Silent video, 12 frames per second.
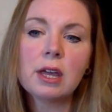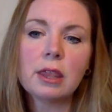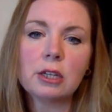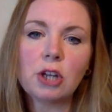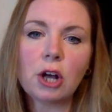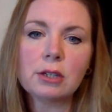
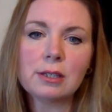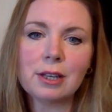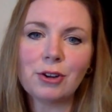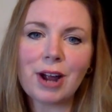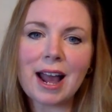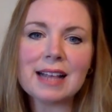the tall
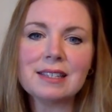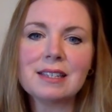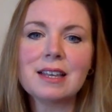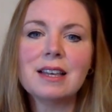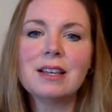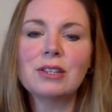seagrass
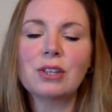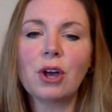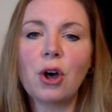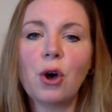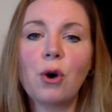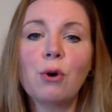is
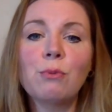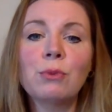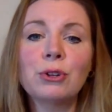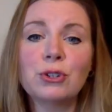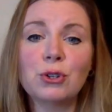home